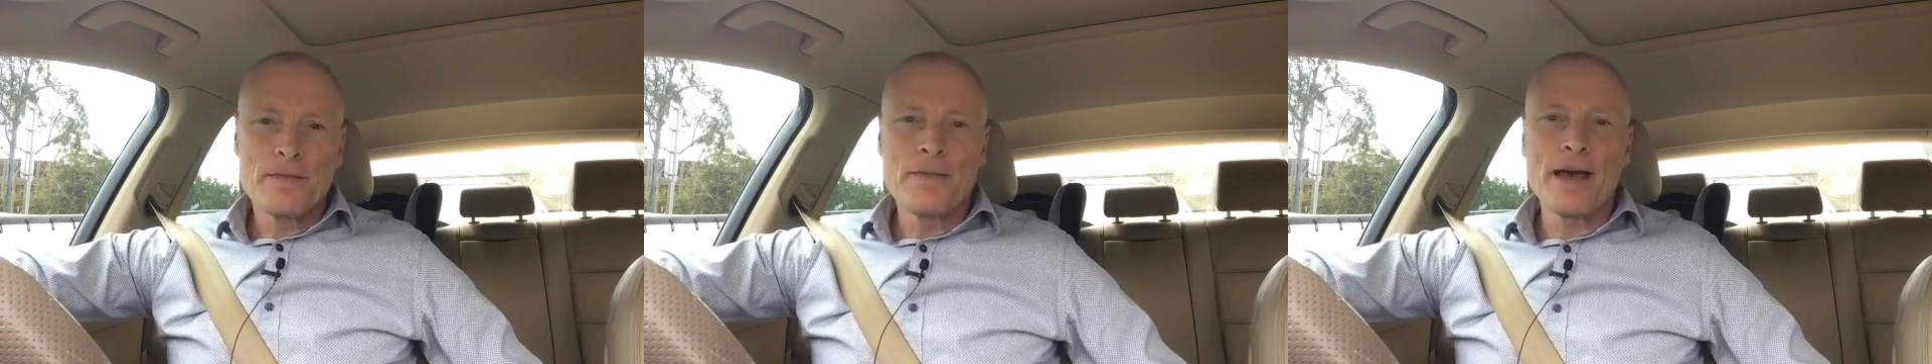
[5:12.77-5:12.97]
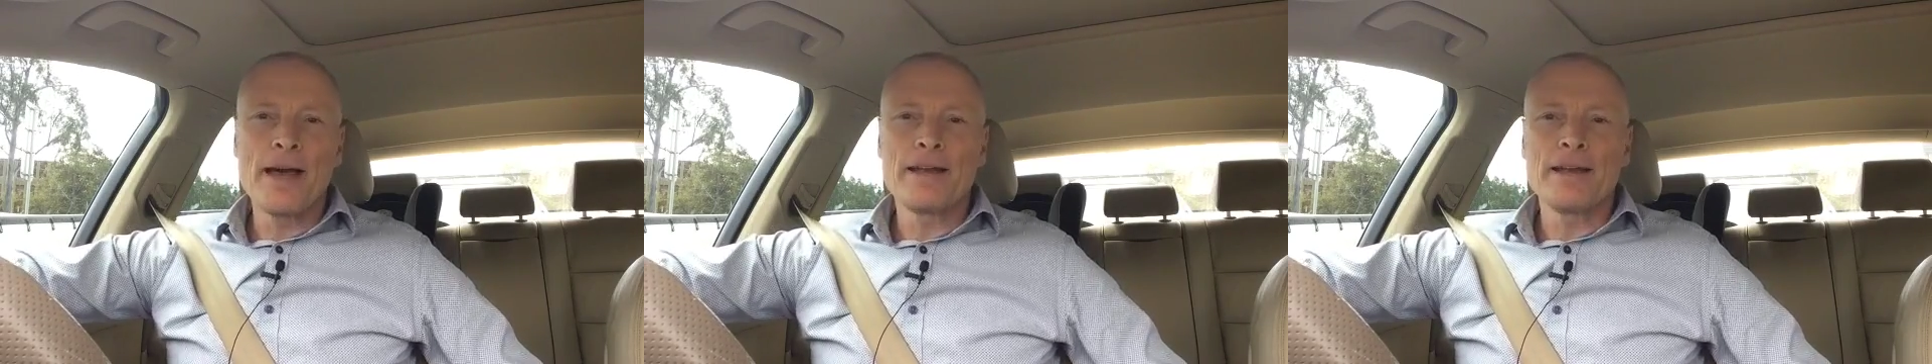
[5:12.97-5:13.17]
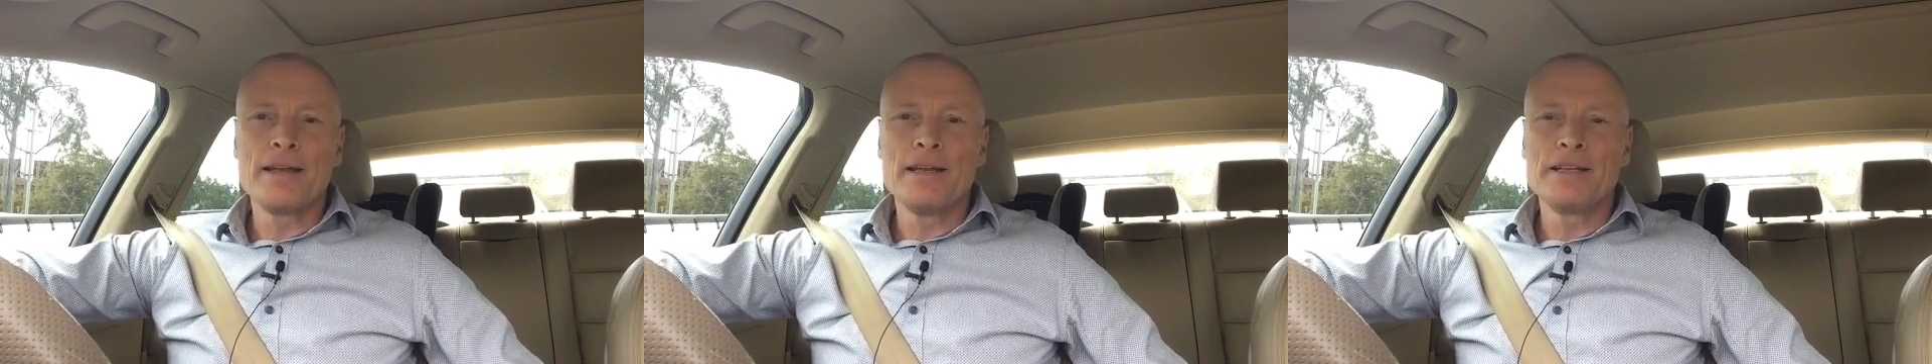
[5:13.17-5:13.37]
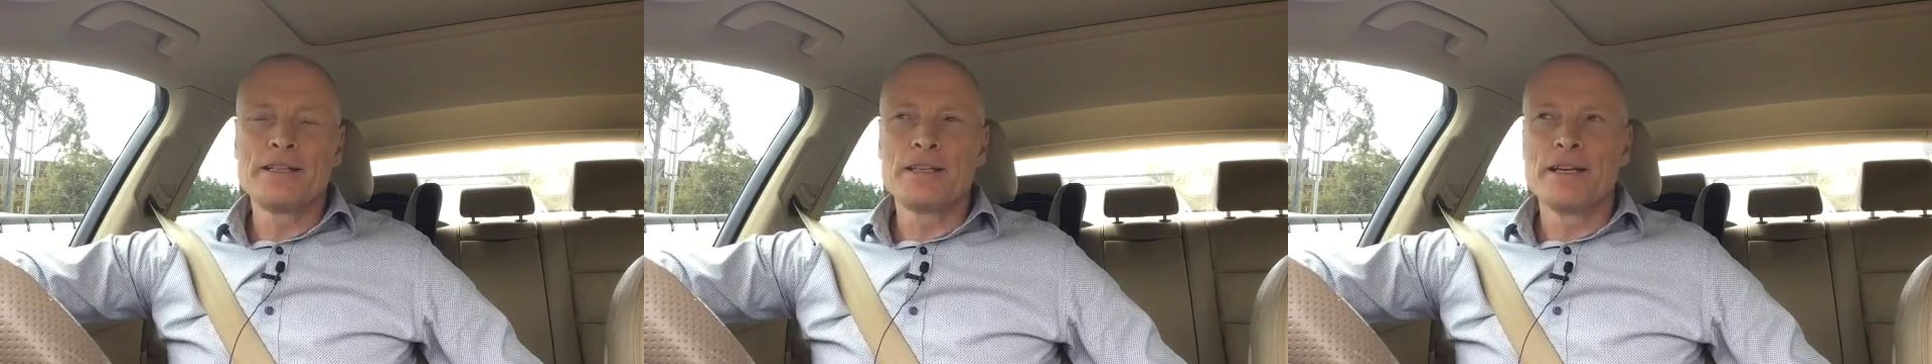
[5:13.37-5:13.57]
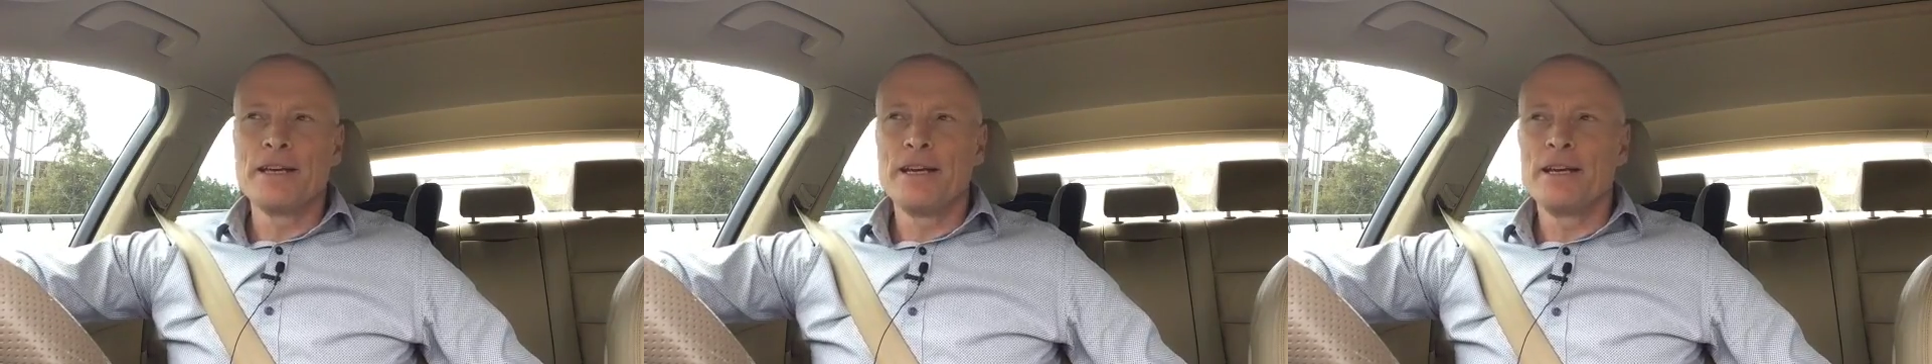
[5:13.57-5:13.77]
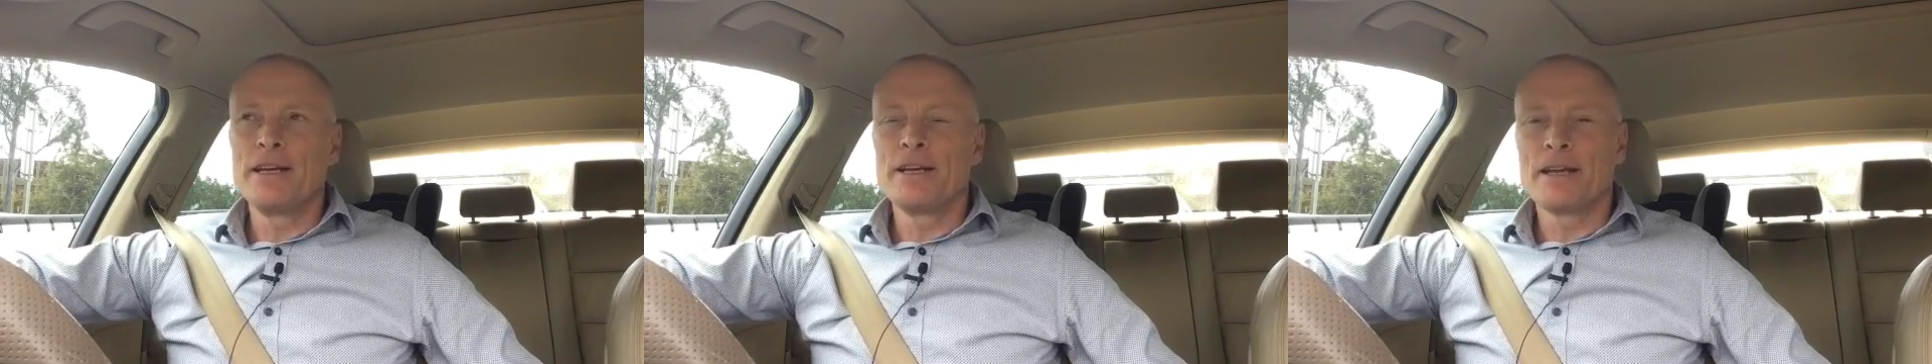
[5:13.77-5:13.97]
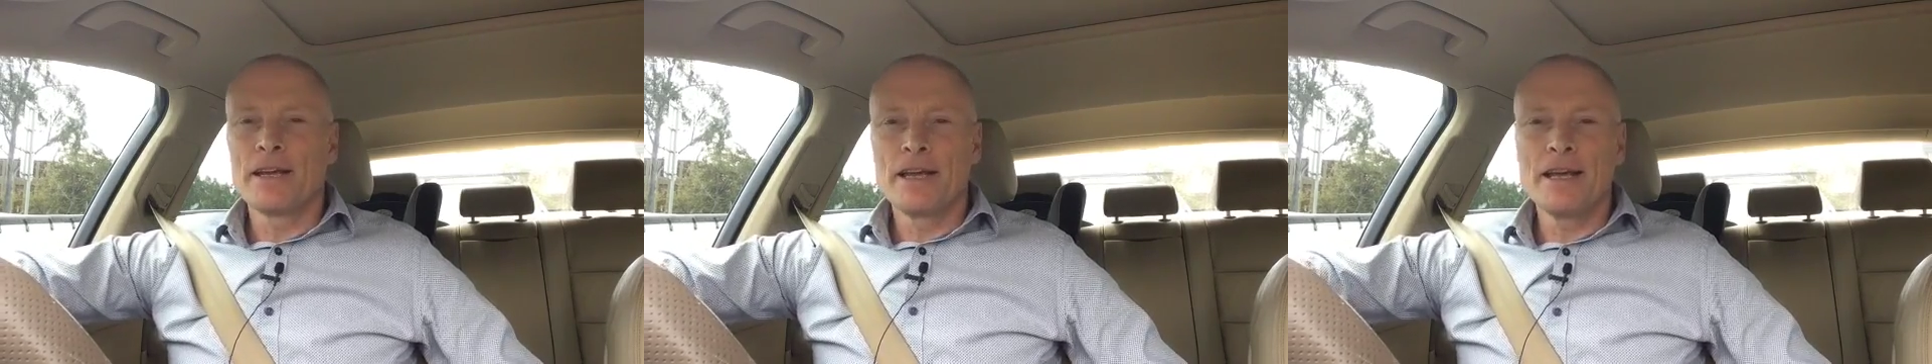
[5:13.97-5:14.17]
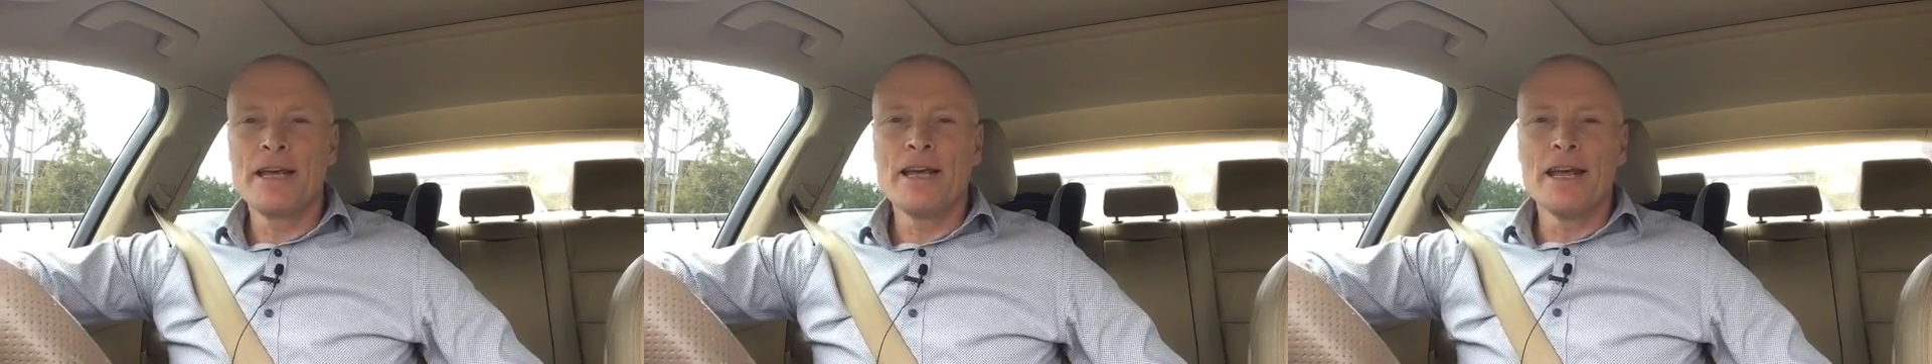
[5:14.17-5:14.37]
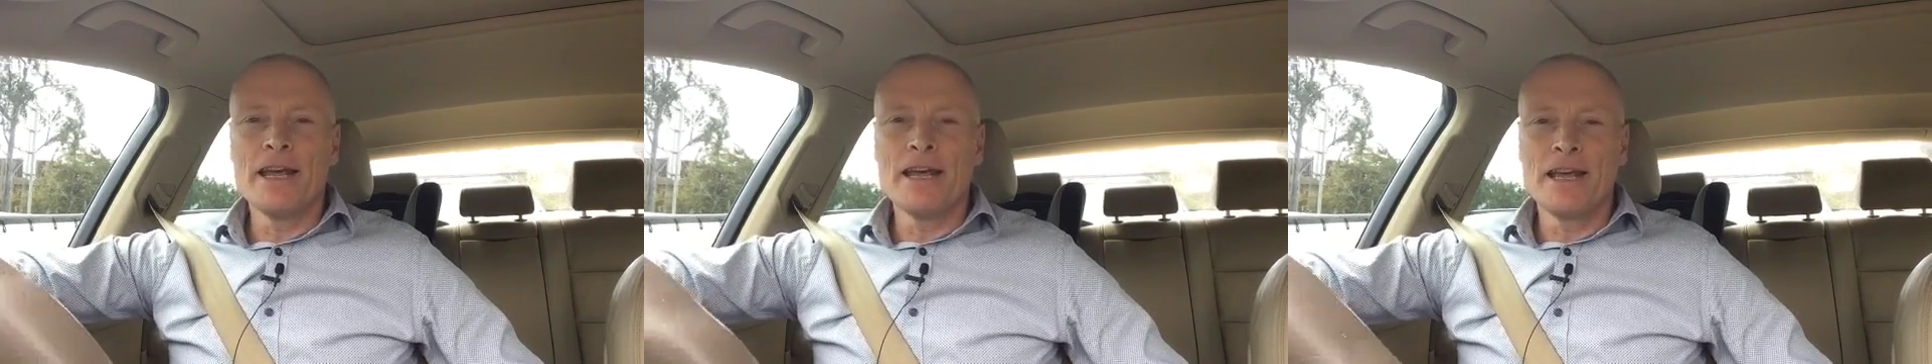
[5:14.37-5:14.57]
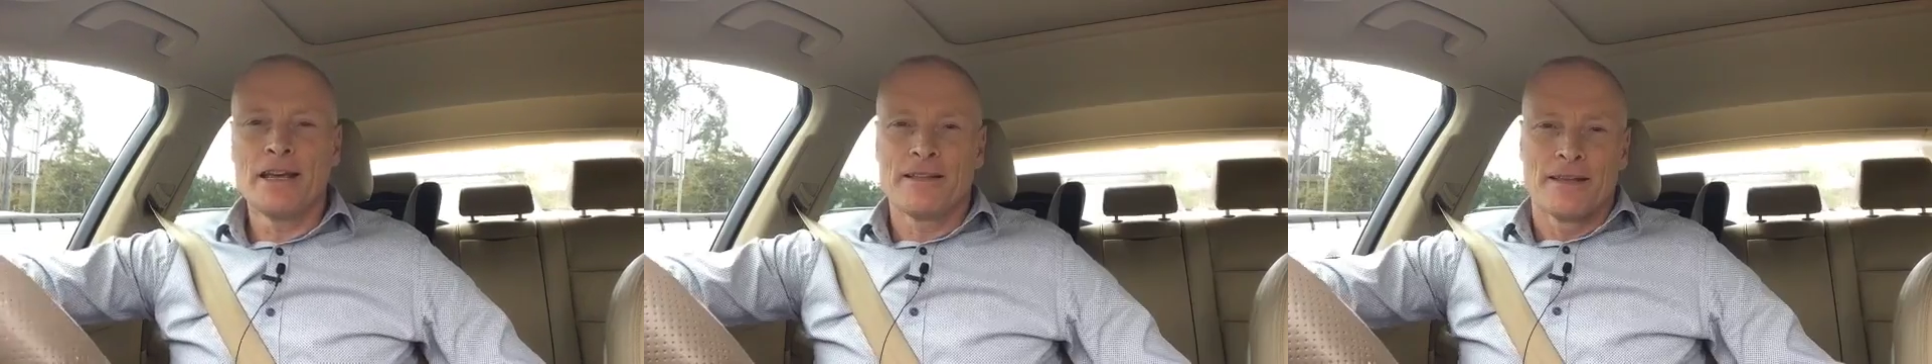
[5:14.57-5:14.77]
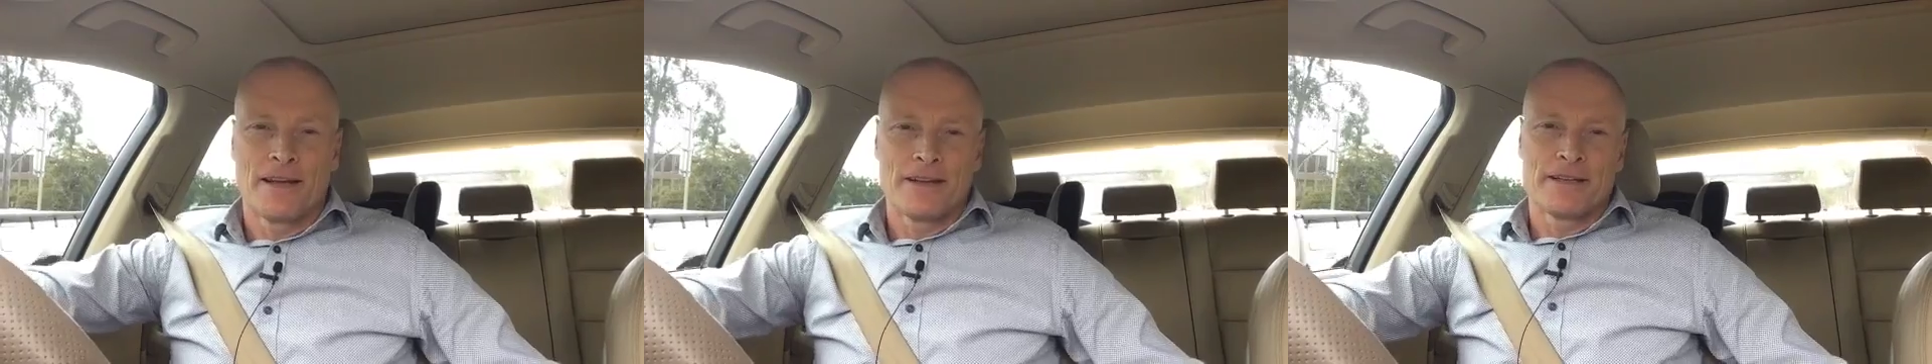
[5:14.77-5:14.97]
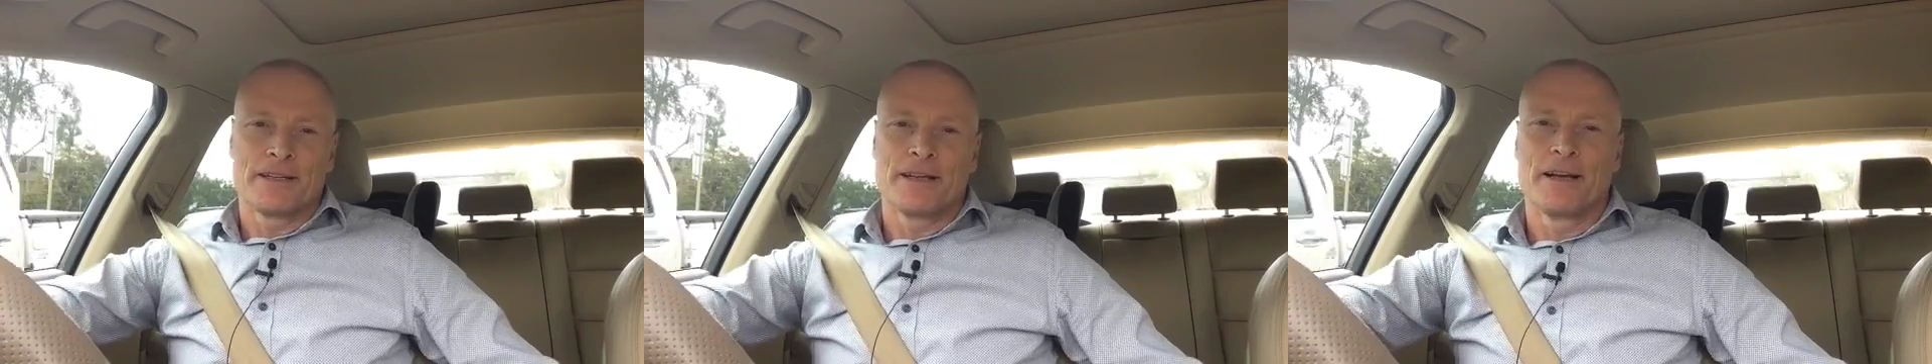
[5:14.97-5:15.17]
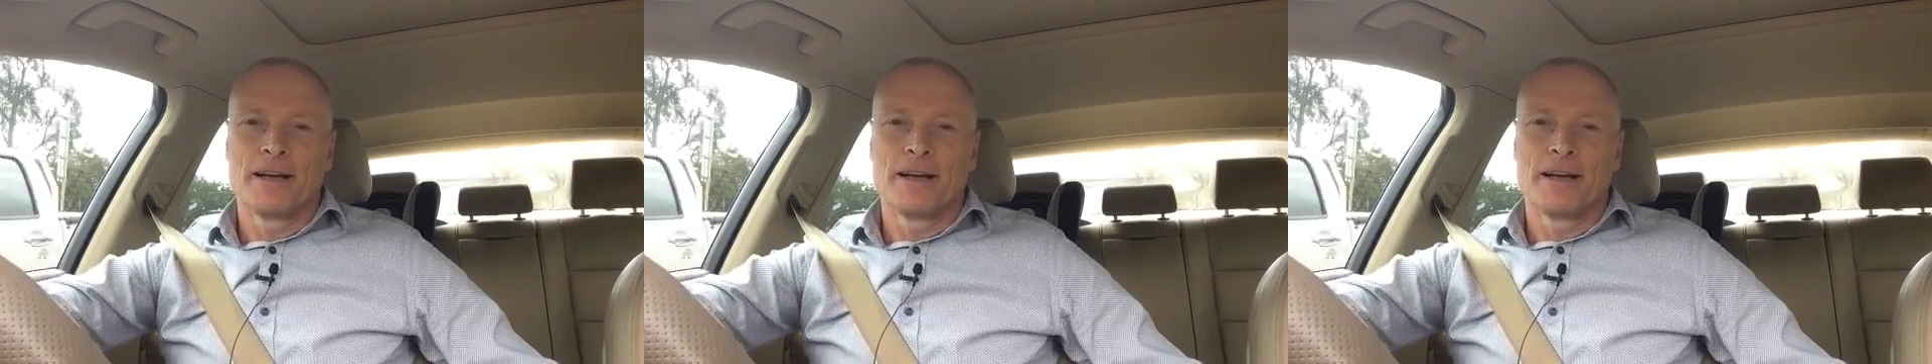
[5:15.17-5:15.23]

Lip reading: that is the key that